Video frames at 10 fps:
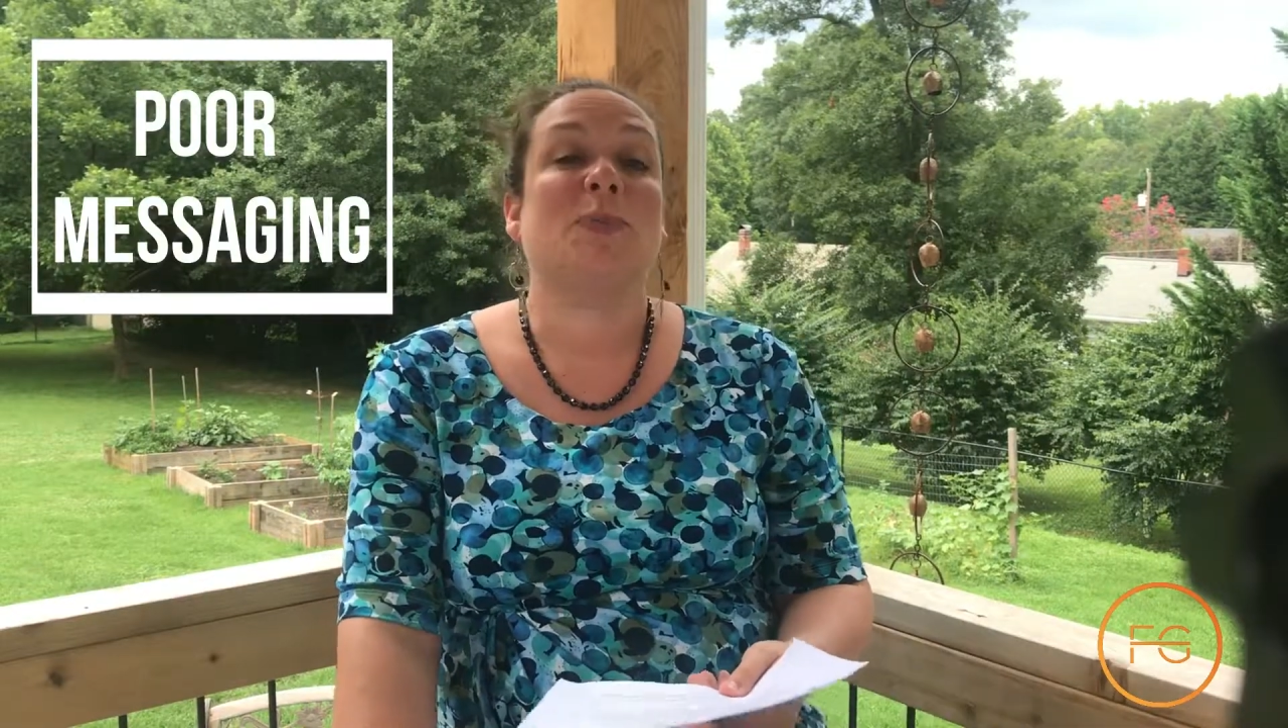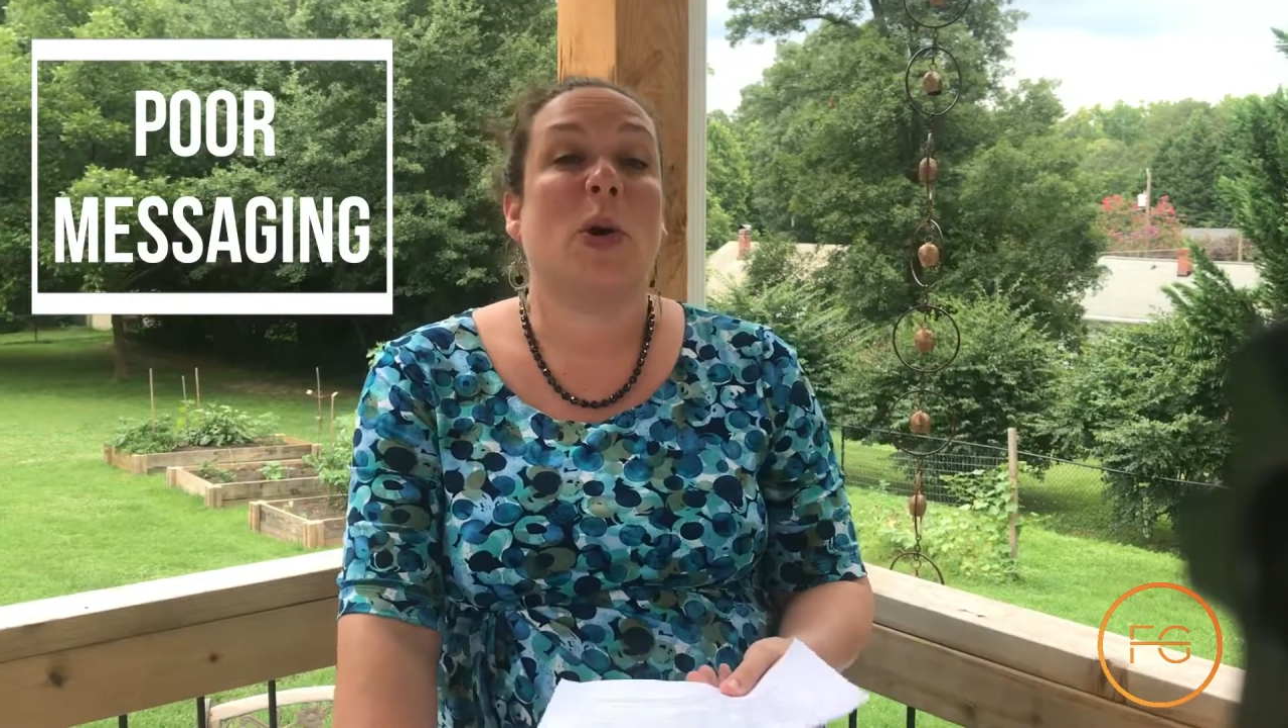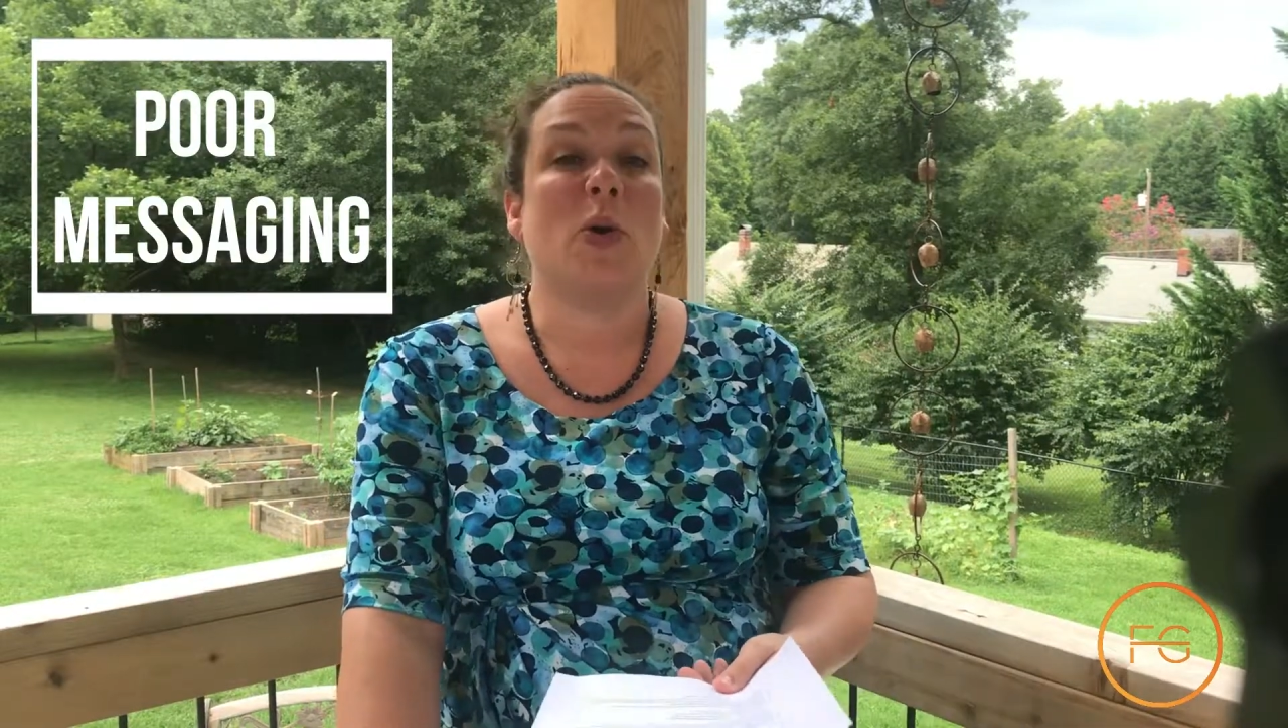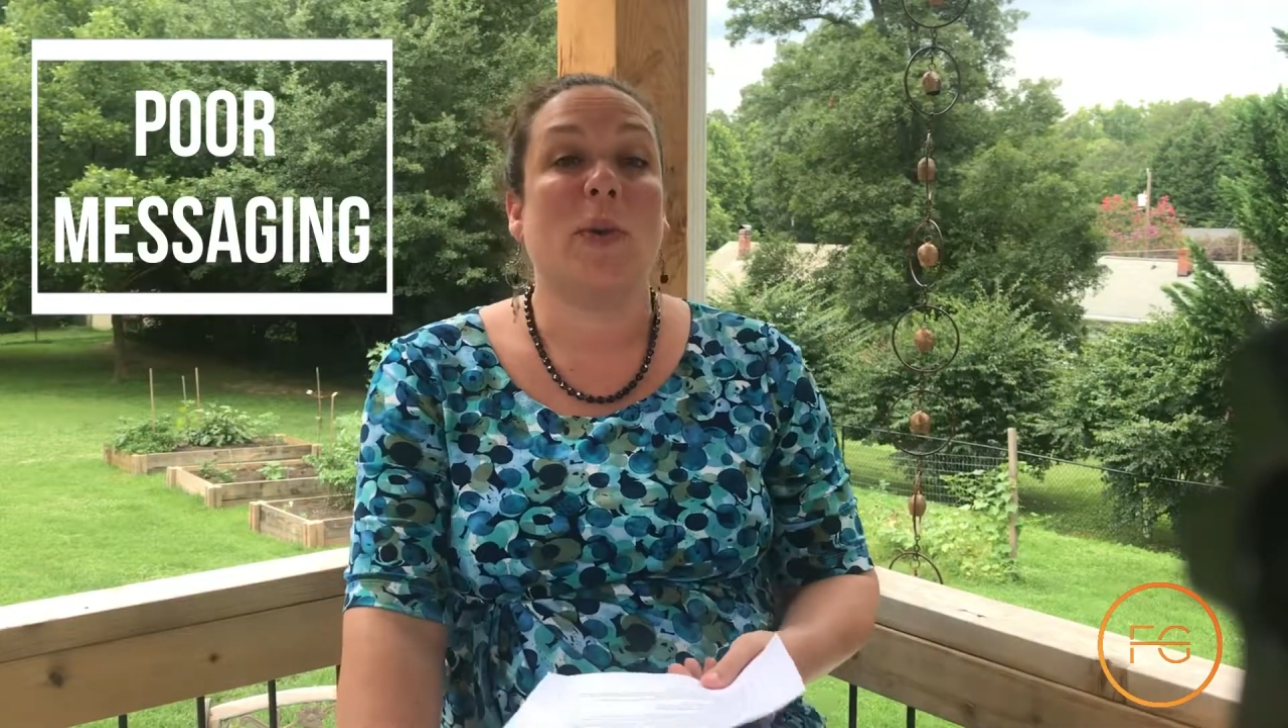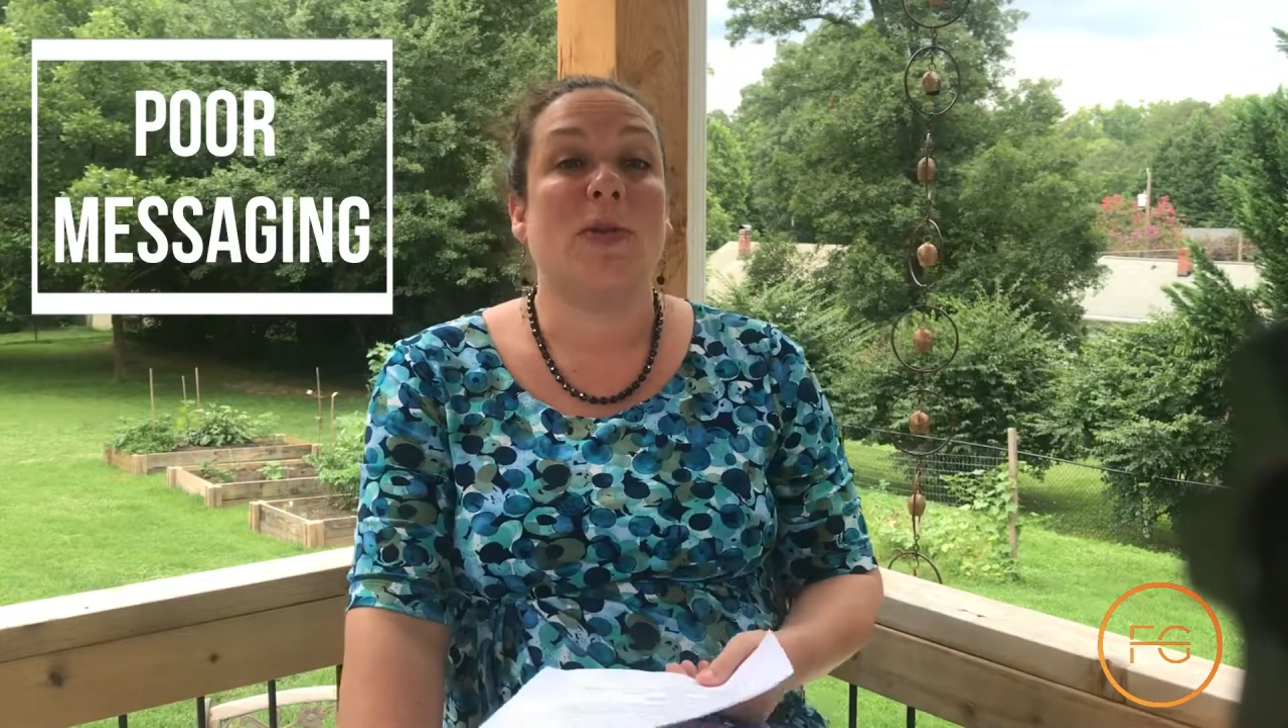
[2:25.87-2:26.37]

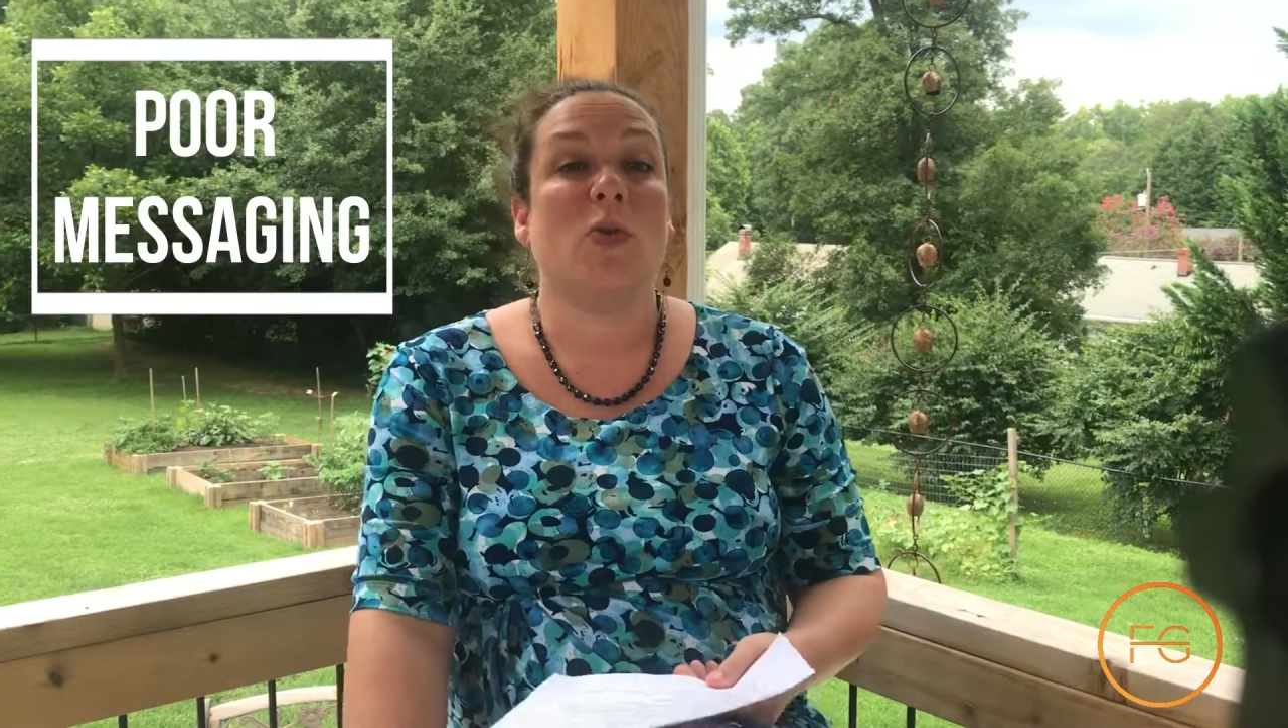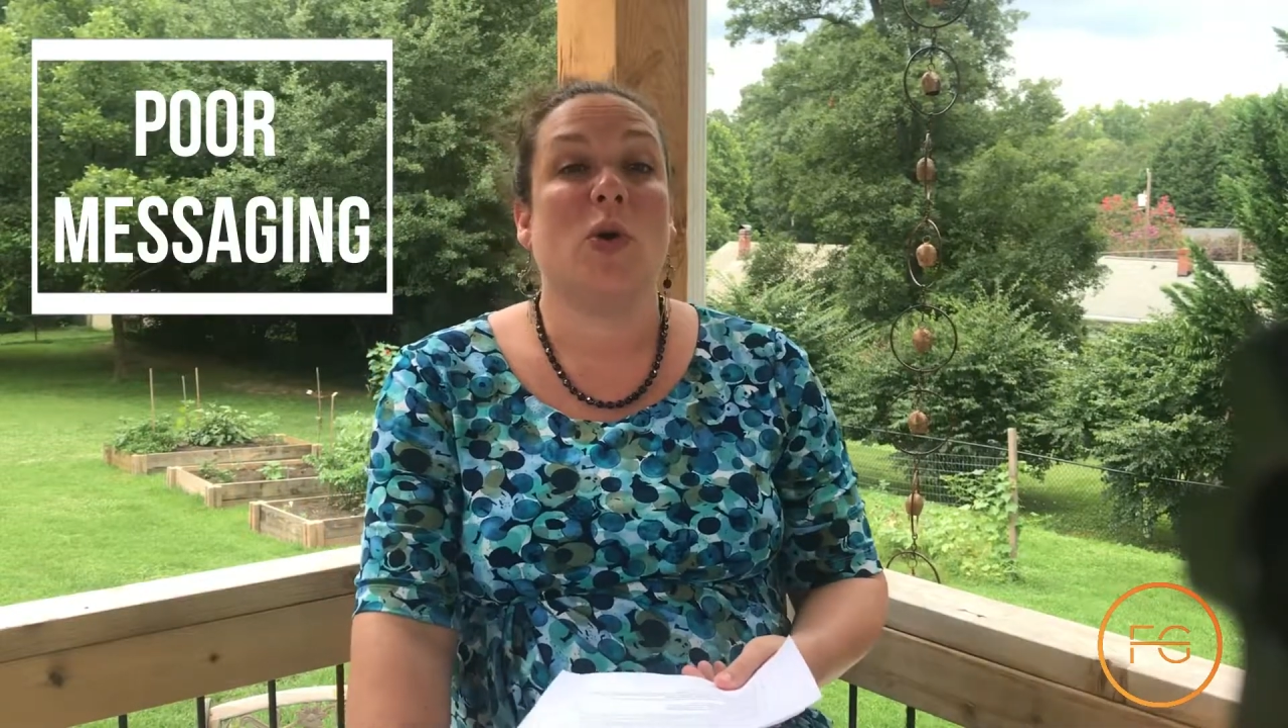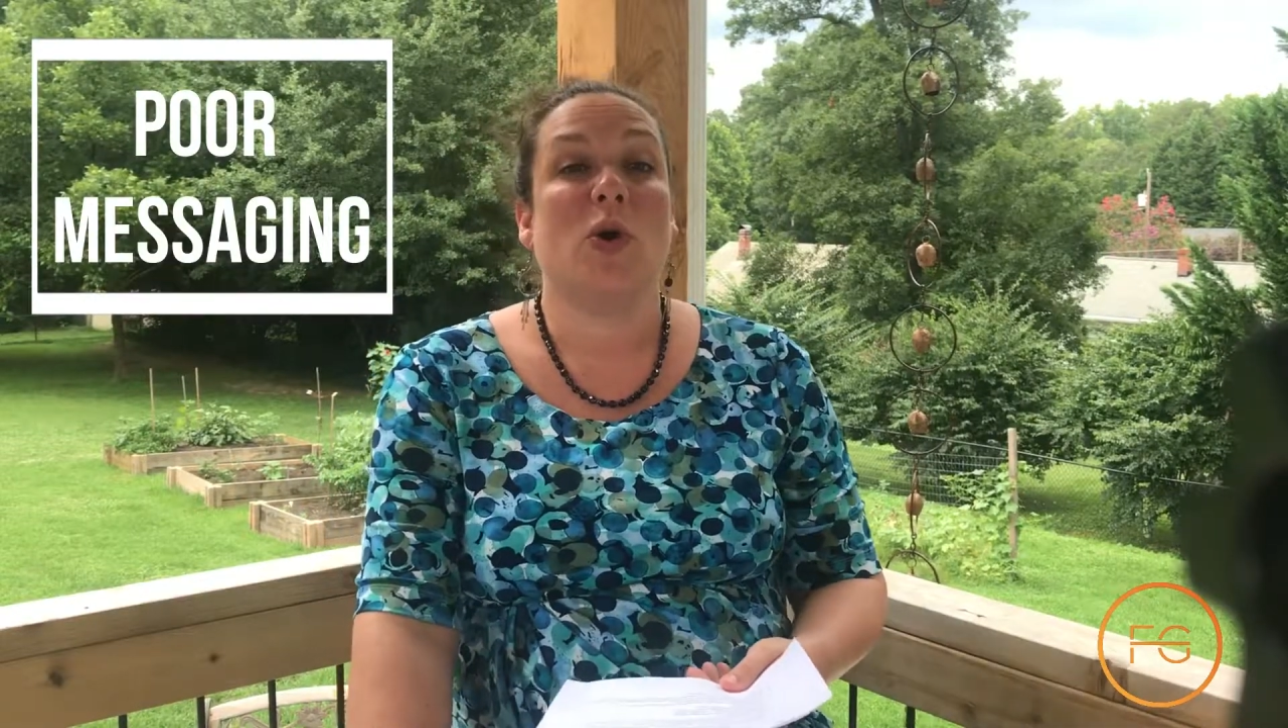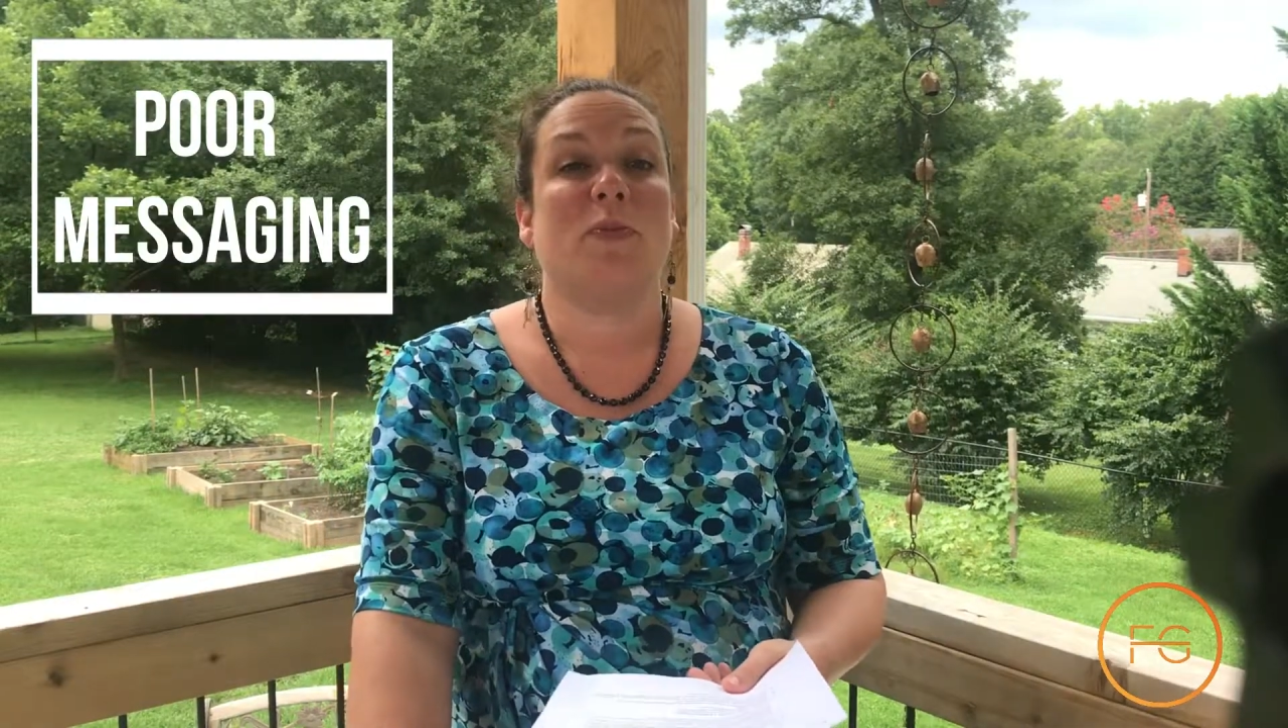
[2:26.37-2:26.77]
program in the world,